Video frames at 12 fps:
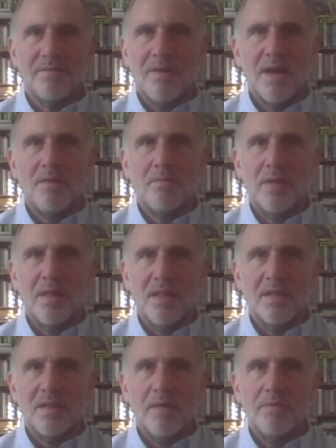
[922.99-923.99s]
Why don't we
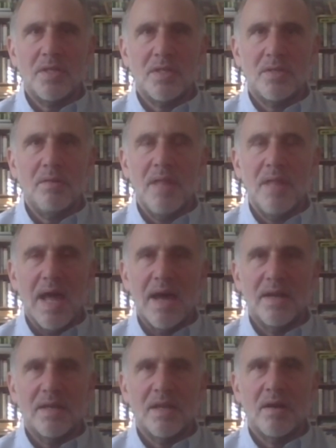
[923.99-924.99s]
think they would do that?
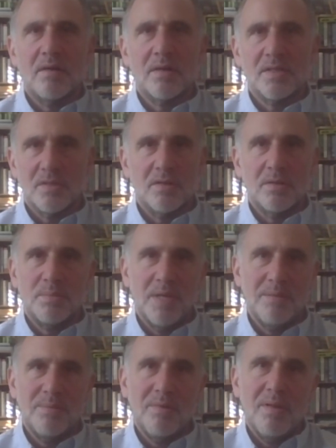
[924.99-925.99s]
Because they're good
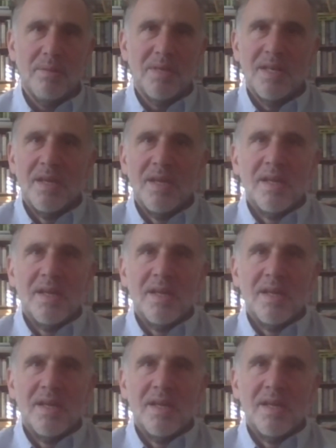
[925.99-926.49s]
people. I mean,